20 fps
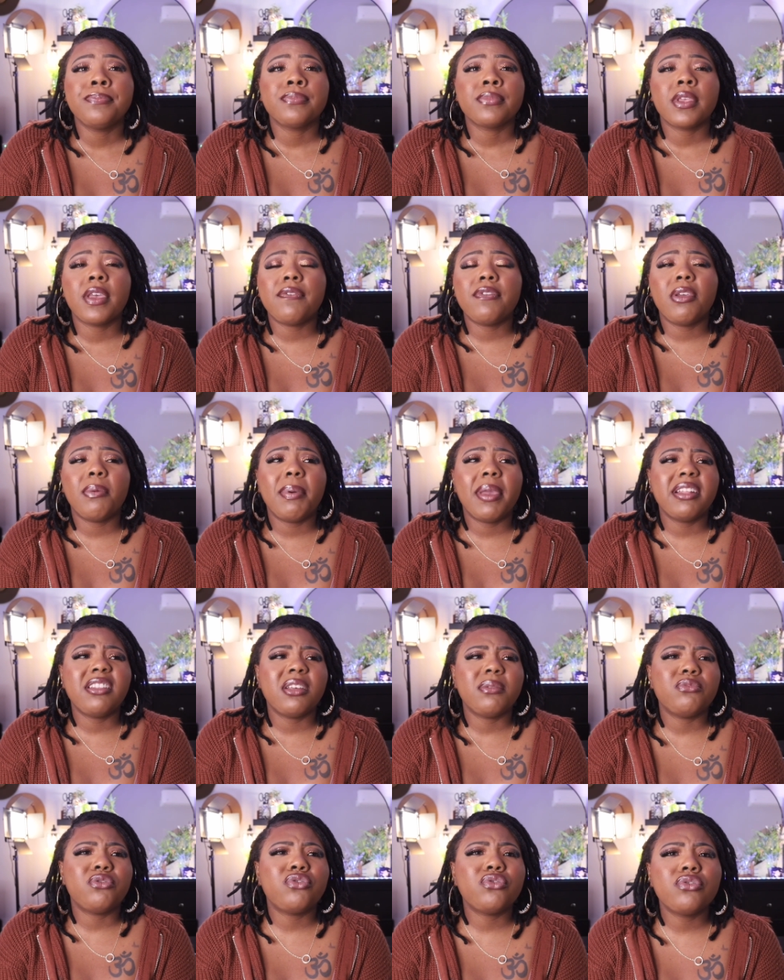if you picked
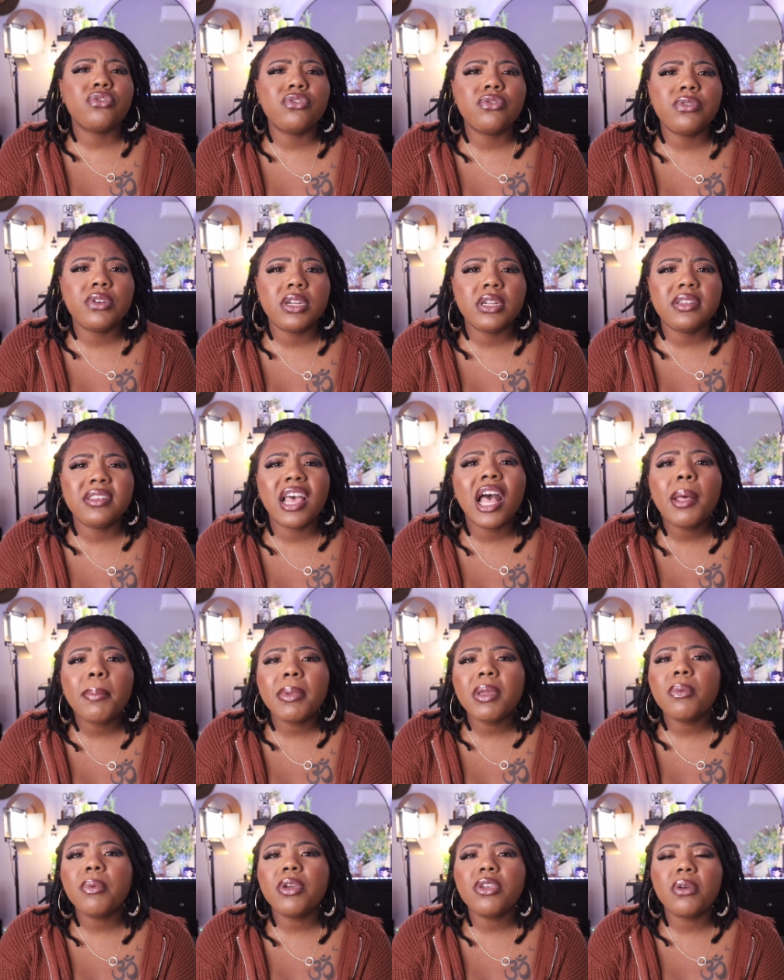up jewelry, tell me
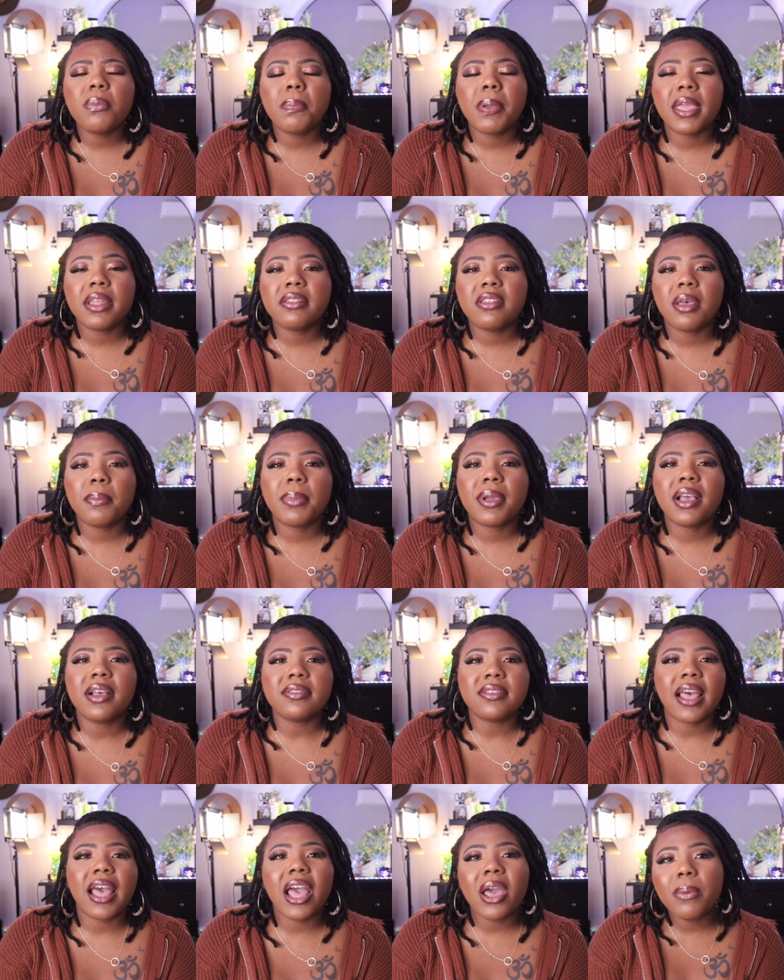what you picked up,
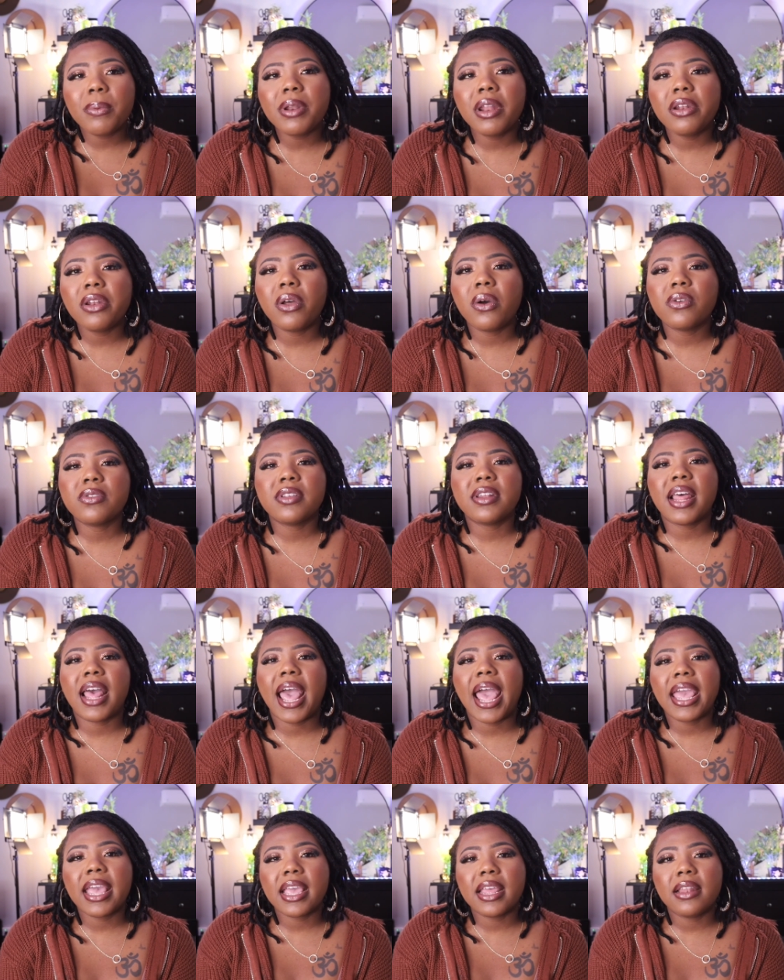because I want to know so that
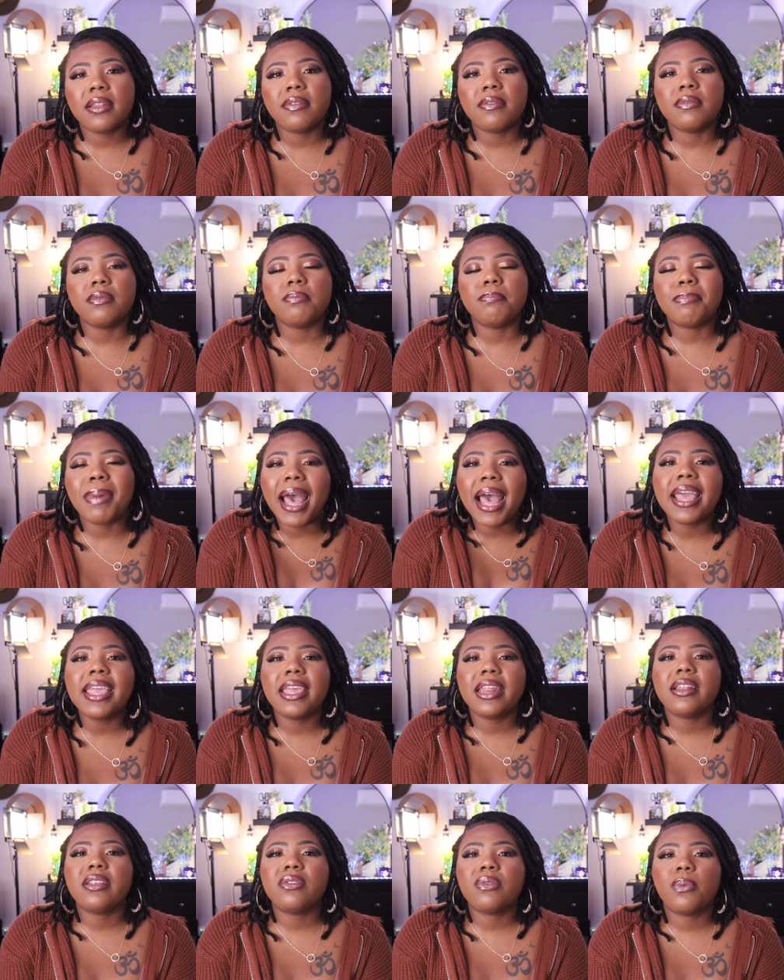I can buy
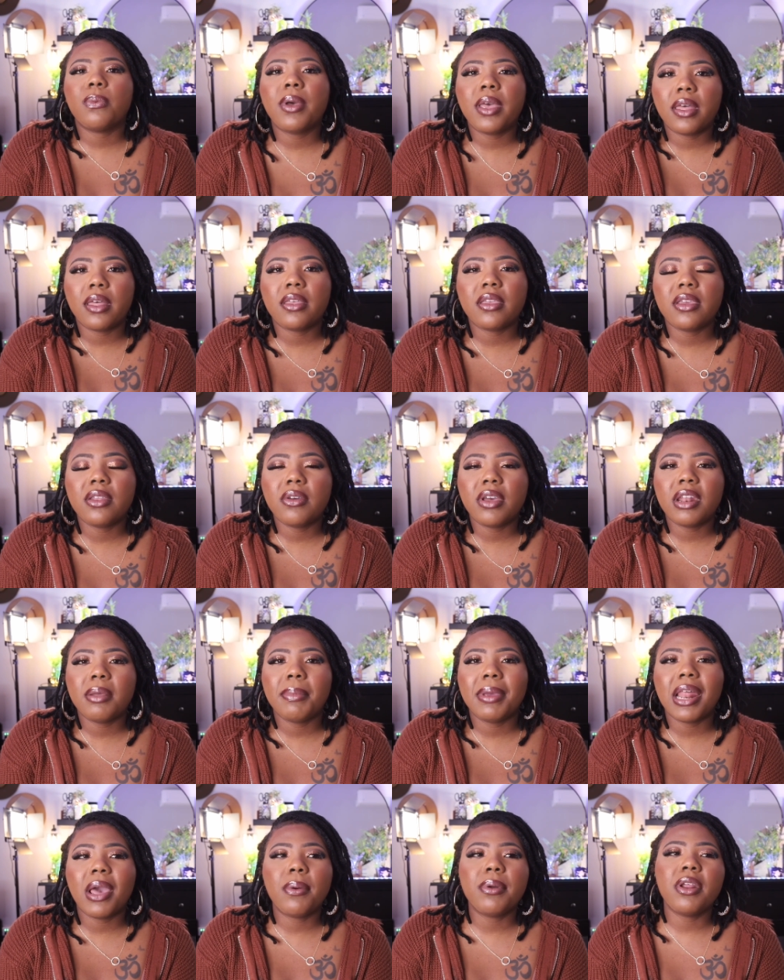it as well. You know what I
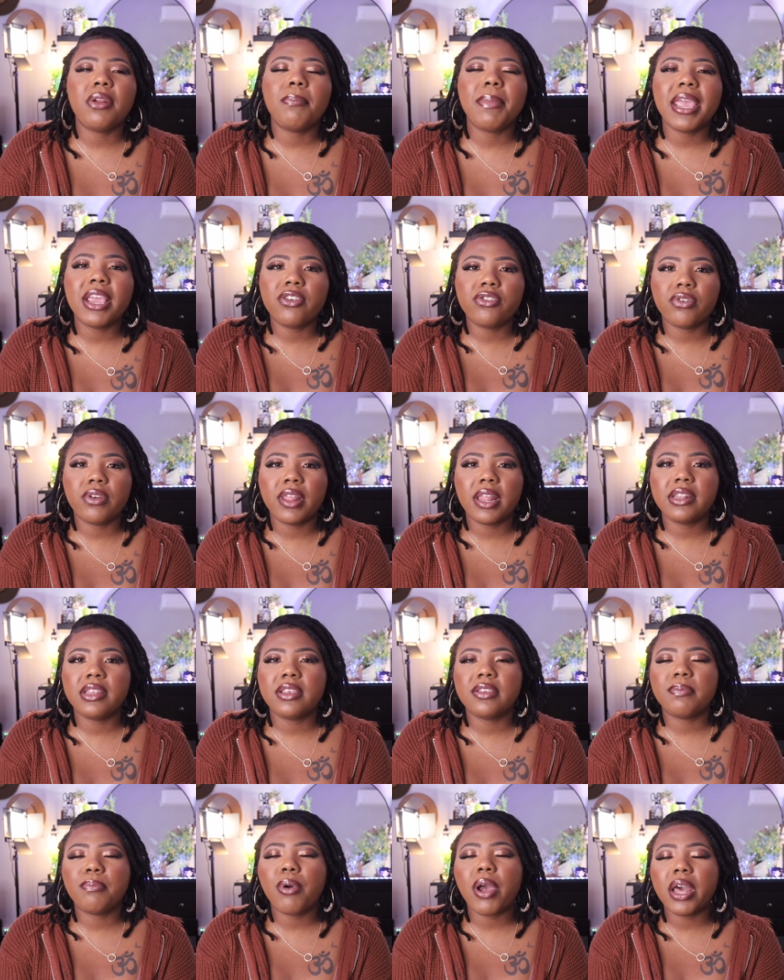mean? I want to make sure that
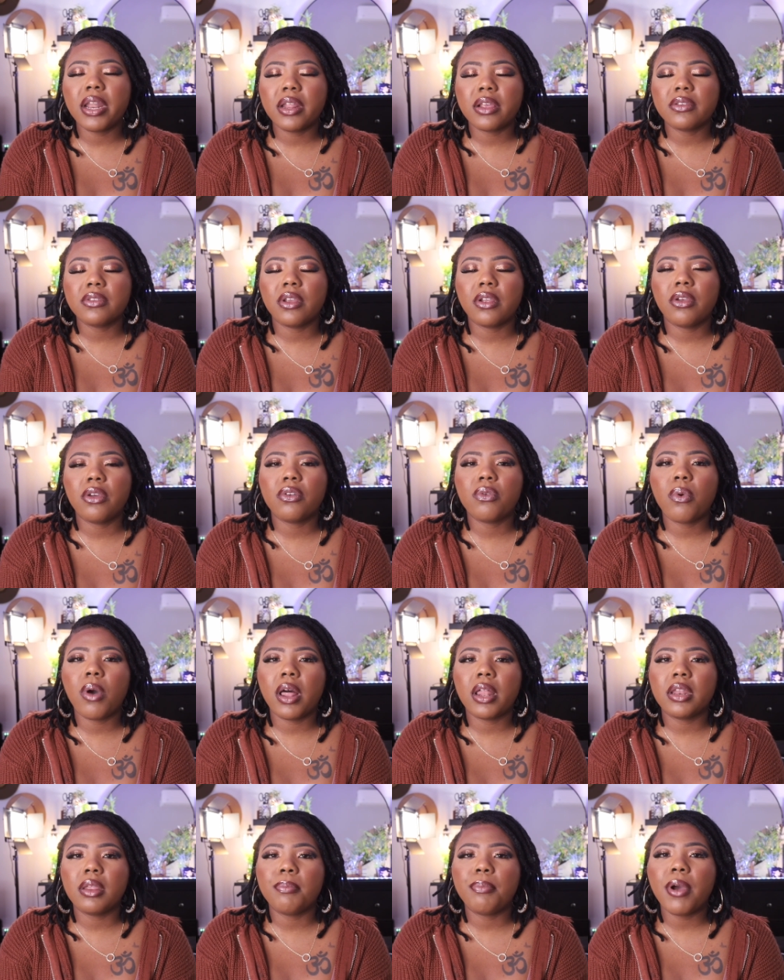these products are good
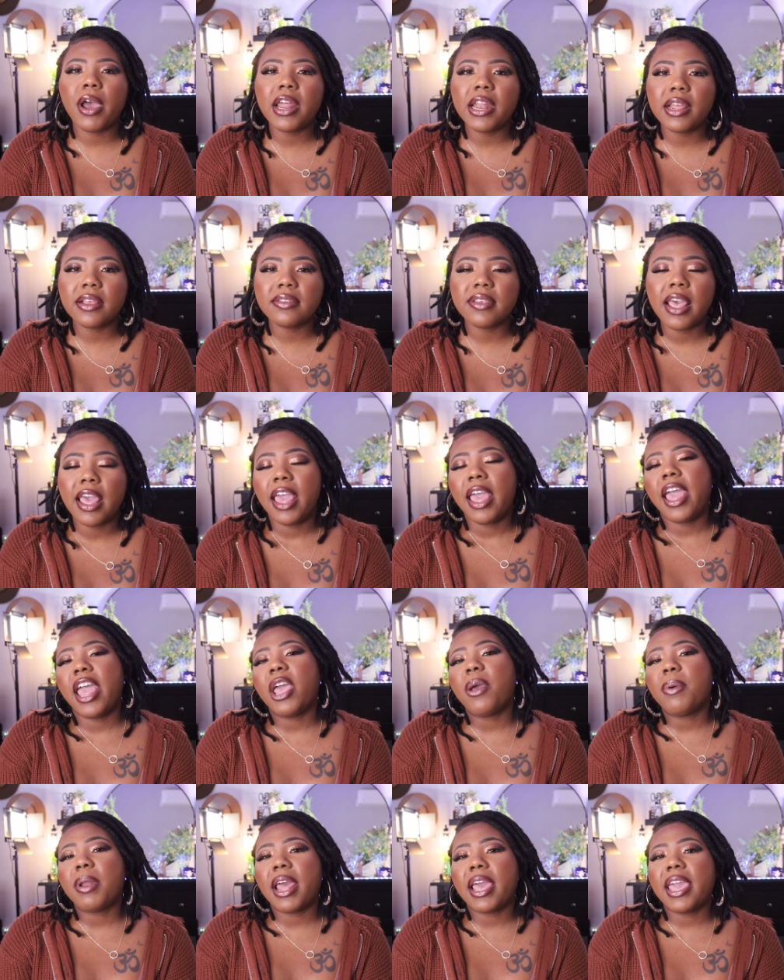quality products.
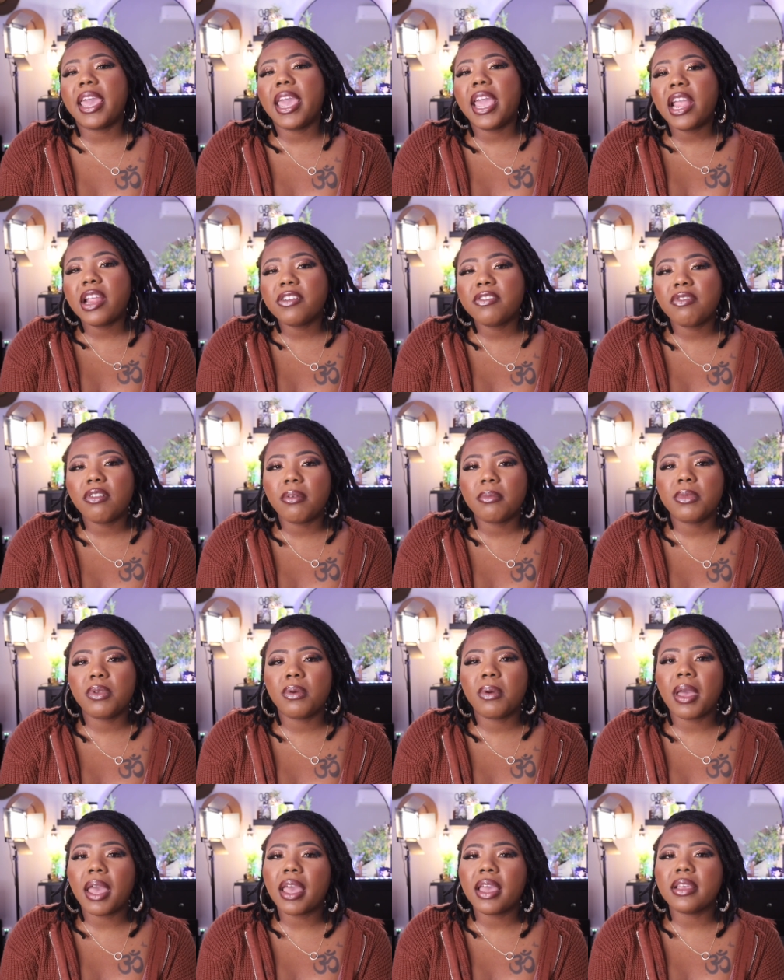And when I hear from you
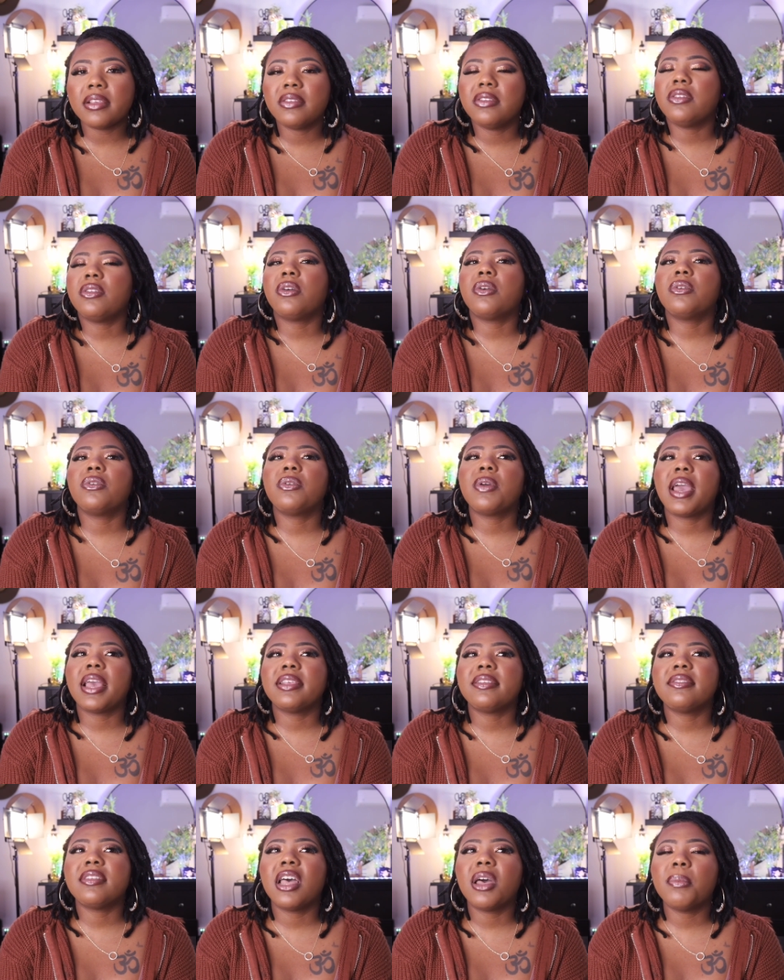guys, you know, you
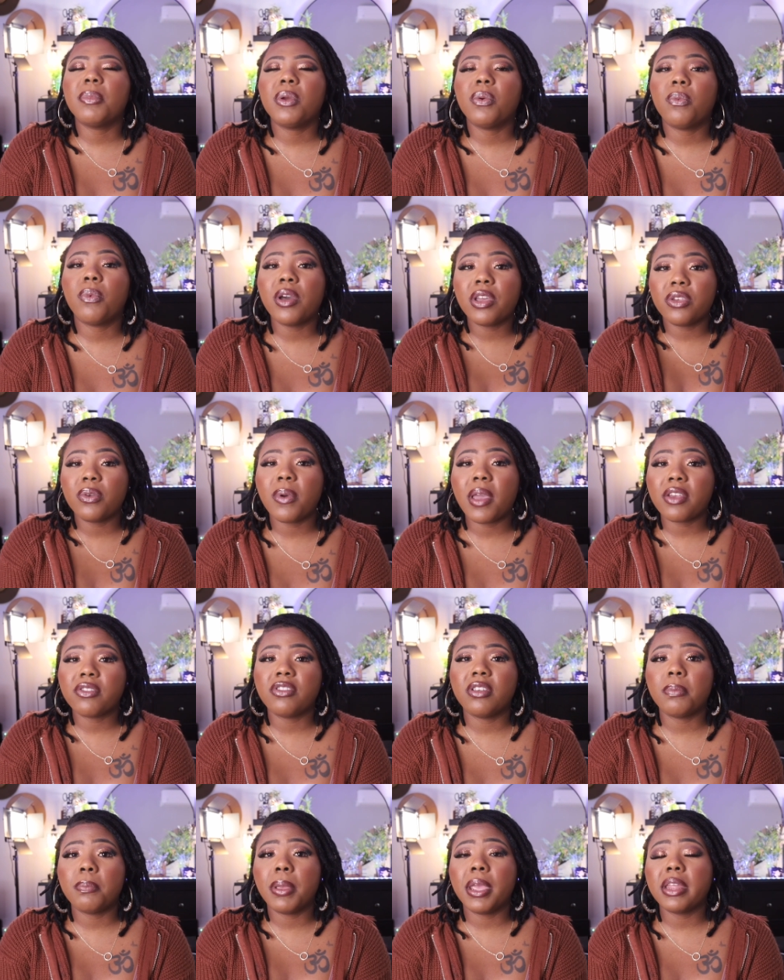guys tell me what you
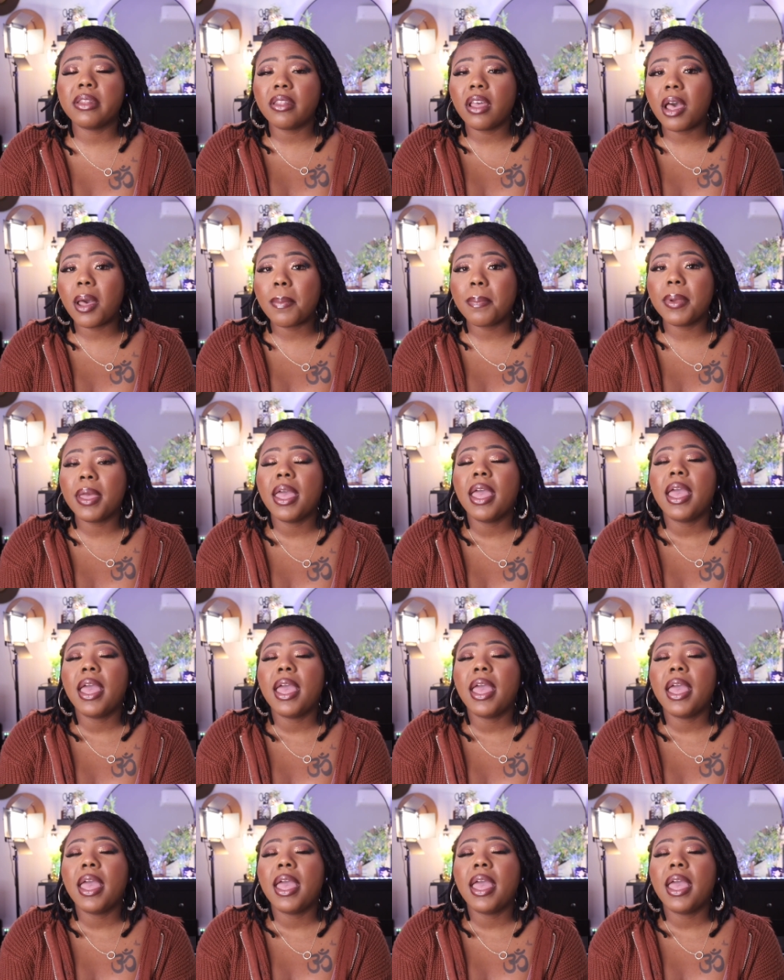actually picked up,